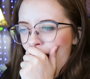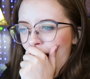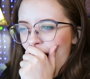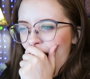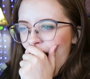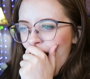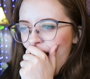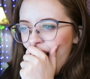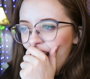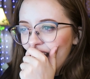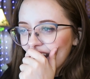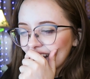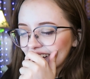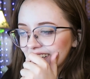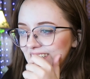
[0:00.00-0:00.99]
I'm
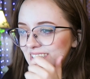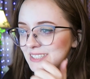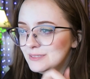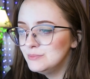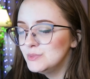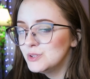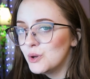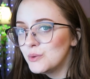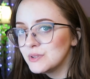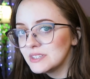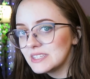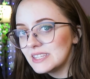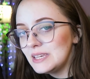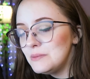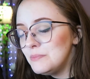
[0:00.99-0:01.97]
so
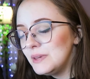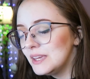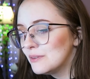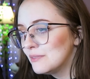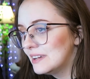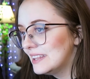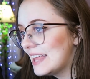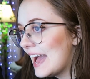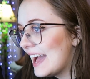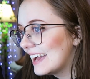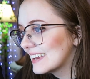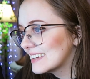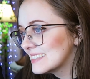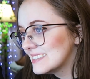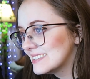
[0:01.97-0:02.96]
sleepy and
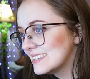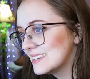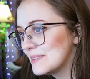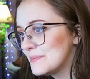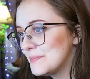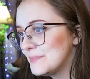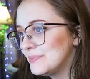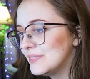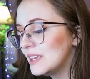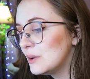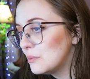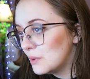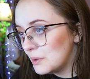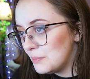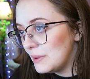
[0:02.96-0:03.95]
relaxed.
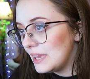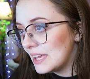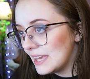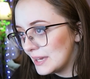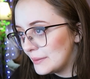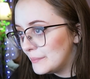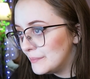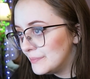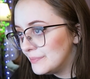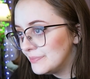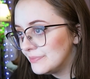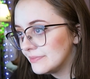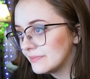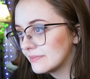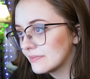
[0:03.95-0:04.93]
It would be him.
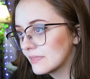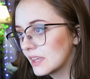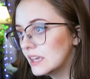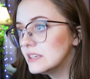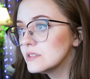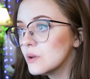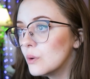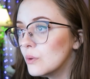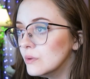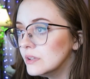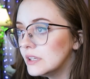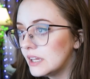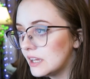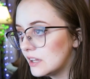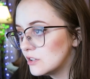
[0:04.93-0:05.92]
His
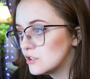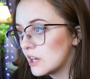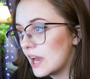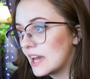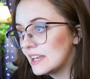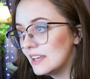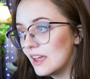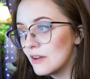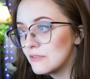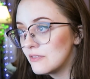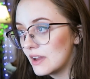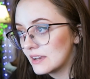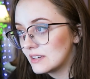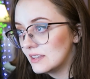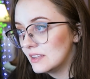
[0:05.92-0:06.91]
old age hadn't
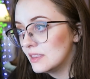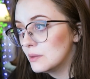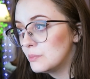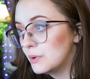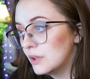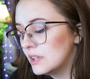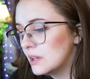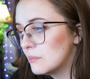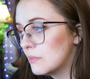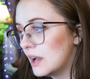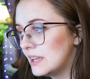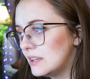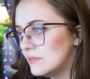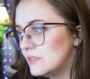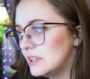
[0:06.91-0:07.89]
affected the brilliant
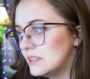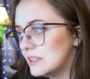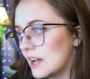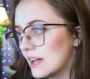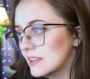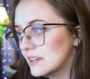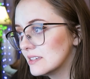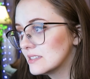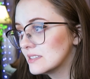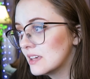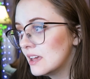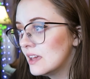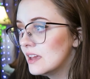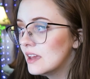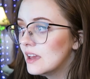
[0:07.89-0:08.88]
mind of Daedalus,
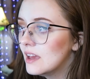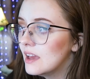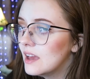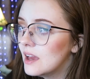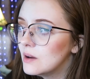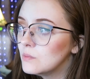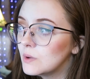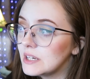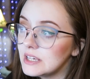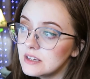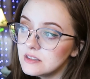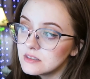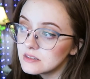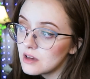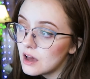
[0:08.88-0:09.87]
and when
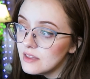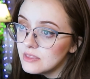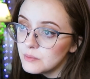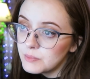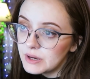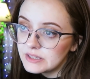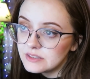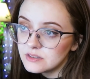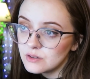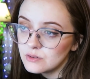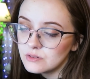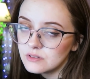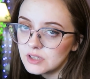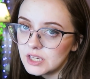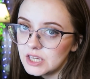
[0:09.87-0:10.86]
he saw the
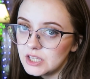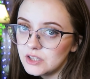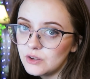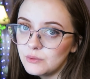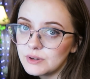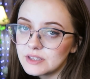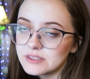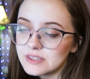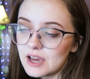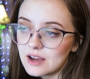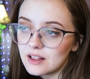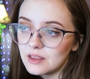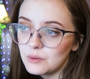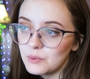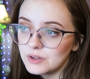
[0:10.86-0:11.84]
puzzle, he knew
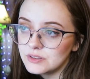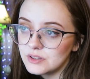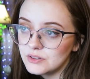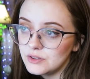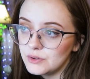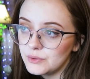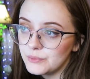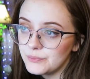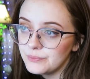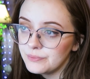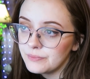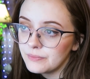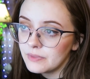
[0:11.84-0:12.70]
exactly what to do.